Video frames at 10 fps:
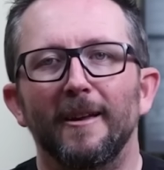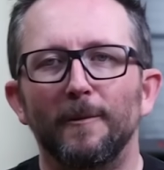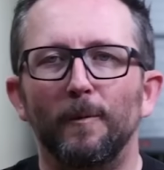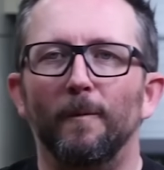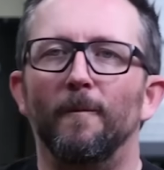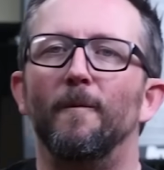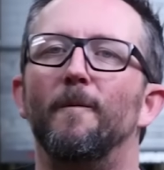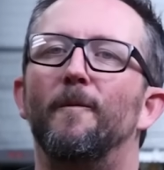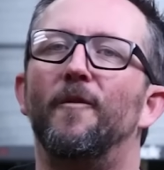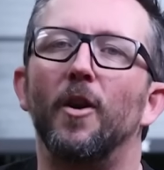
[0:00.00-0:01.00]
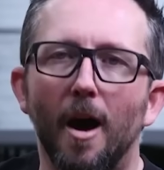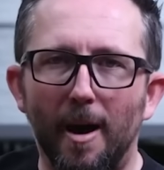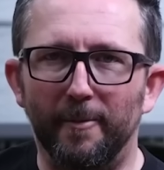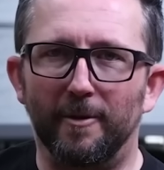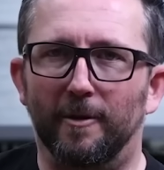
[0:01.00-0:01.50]
it's
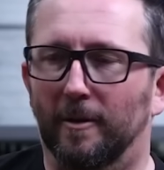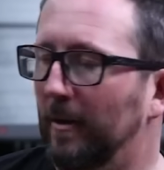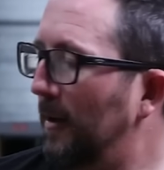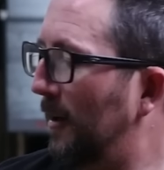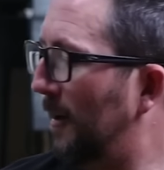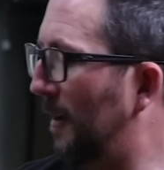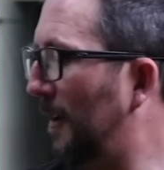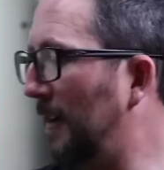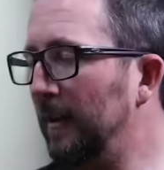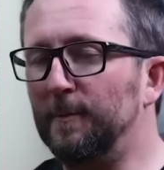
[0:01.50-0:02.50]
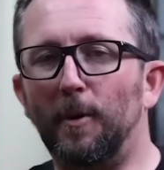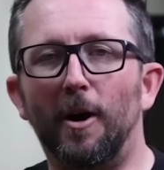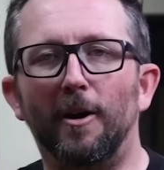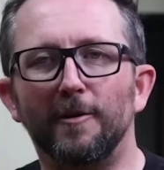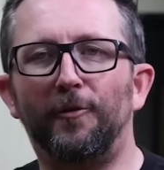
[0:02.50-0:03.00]
phenomenal. The
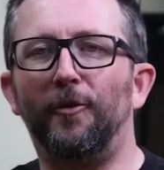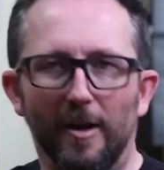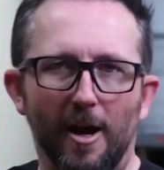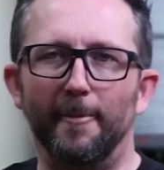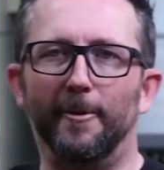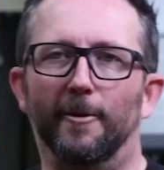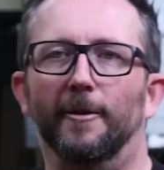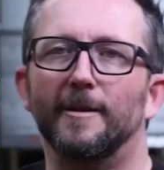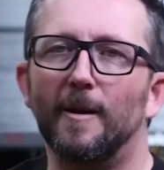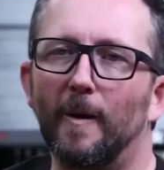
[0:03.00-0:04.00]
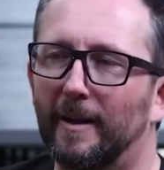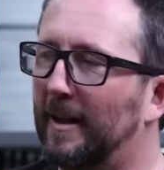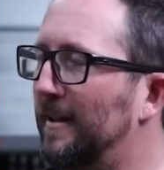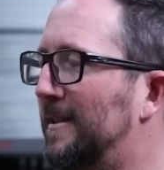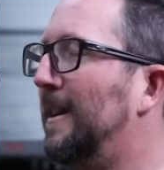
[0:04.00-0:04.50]
ball's phenomenal. That's all I
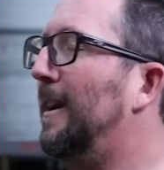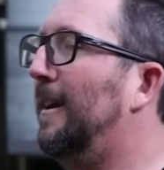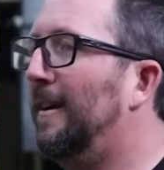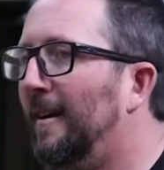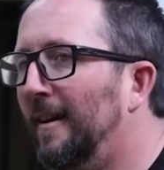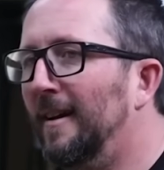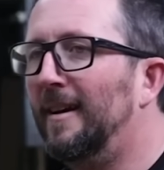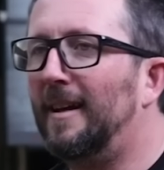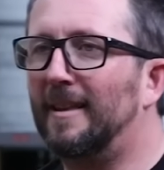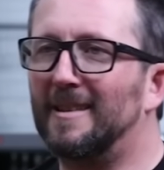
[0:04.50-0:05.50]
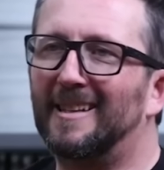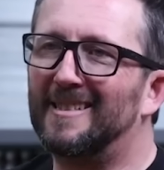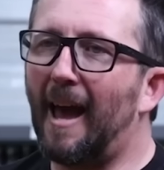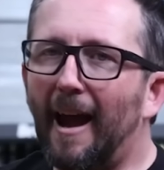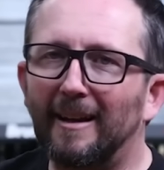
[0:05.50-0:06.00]
gotta say. It's
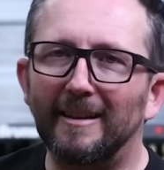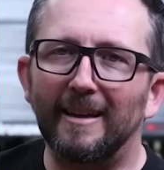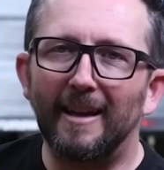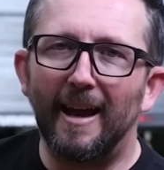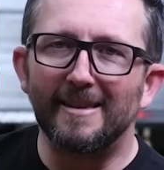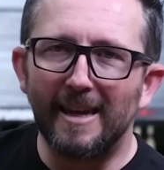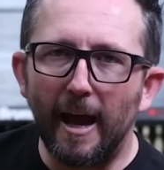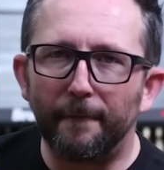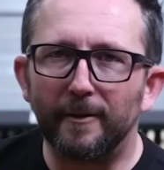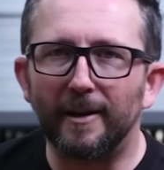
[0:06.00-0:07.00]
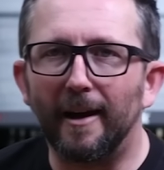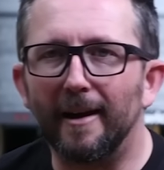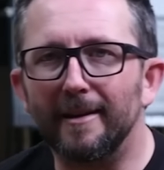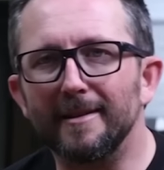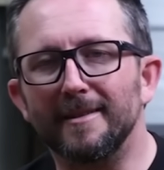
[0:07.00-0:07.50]
exactly as
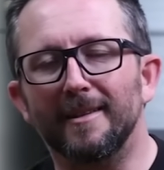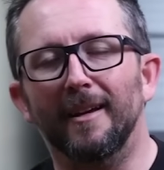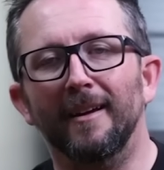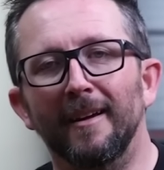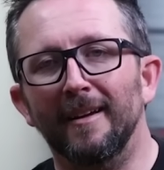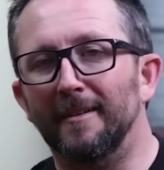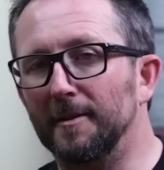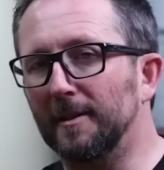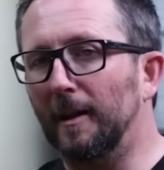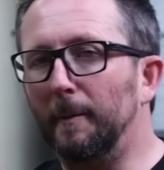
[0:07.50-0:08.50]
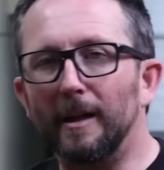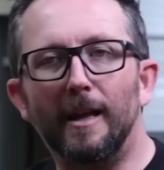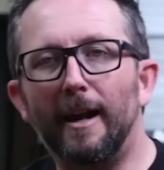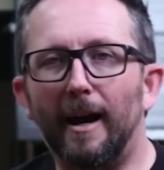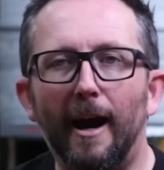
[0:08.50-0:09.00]
advertised. There's gonna be a
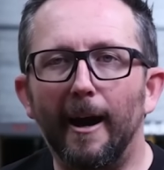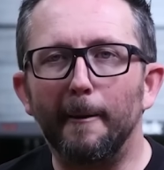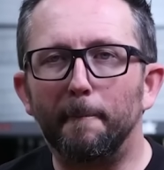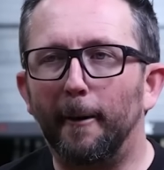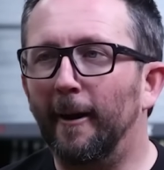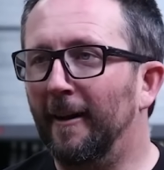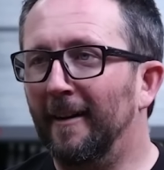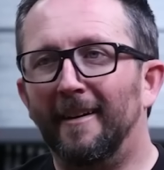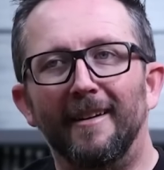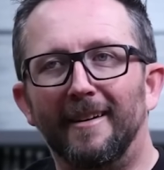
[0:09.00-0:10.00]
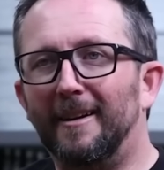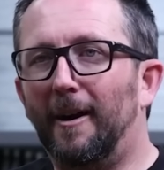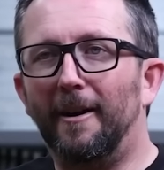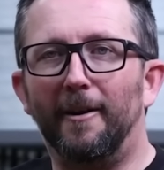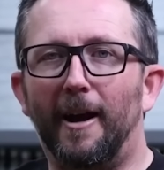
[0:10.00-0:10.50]
lot of hype. You
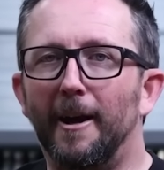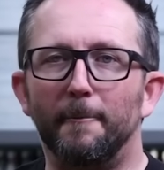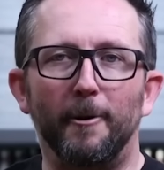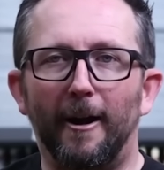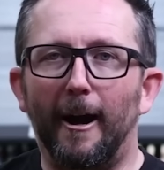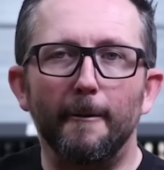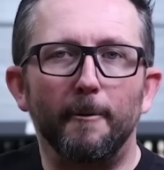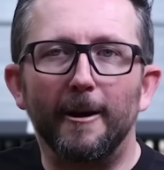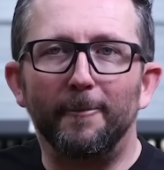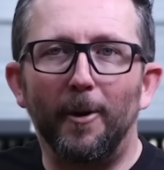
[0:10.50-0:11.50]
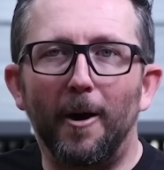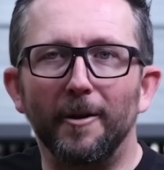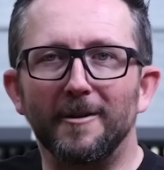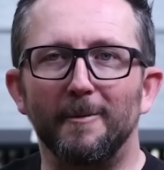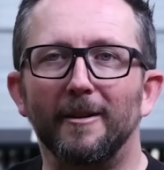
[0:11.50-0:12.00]
know, I don't know how you put hype on a
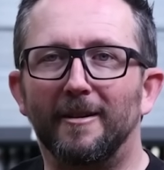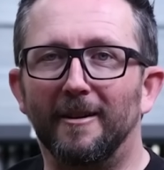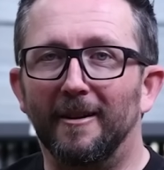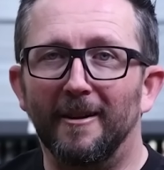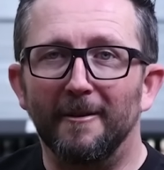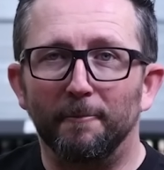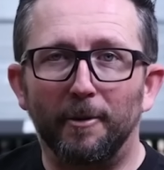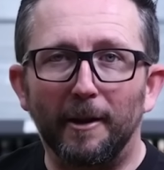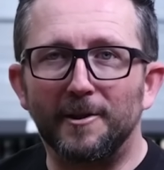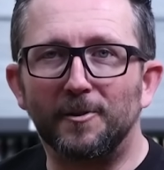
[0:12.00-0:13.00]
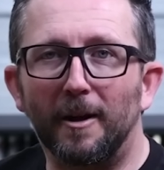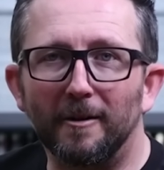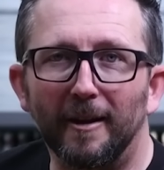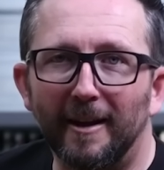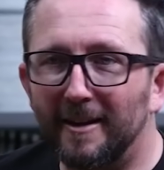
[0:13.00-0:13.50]
ball that's meant to play
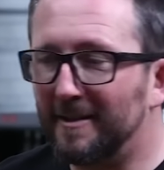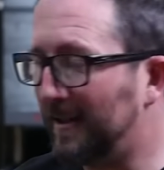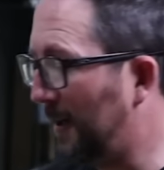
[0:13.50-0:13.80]
straighter lanes, you